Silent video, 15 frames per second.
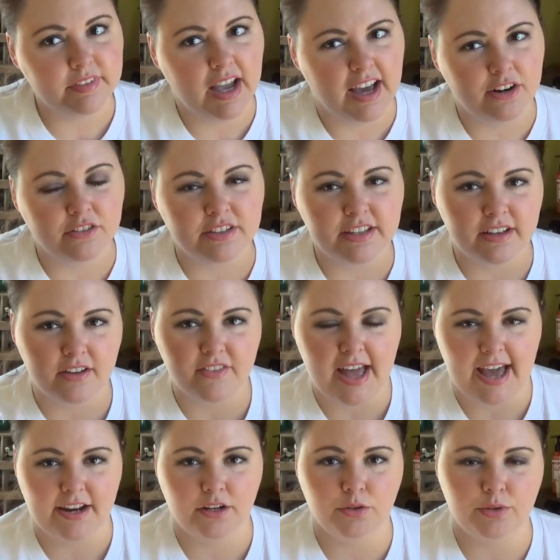I don't think I've
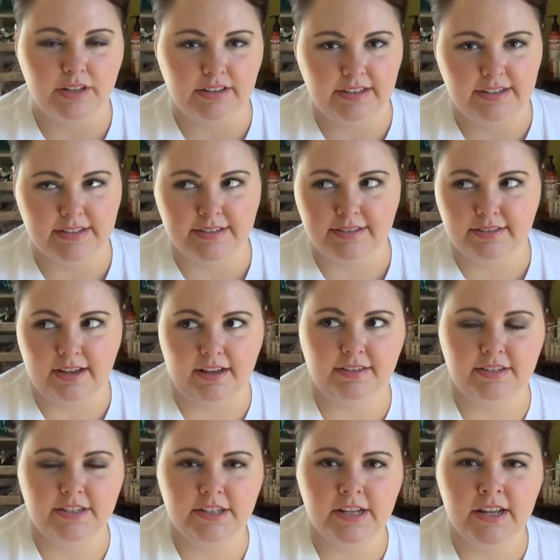adequately
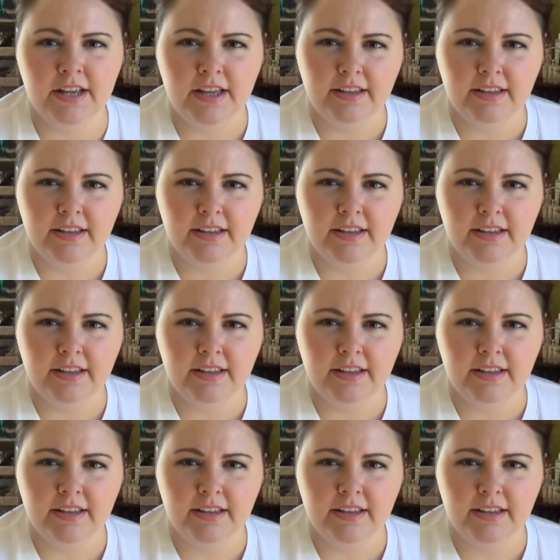discussed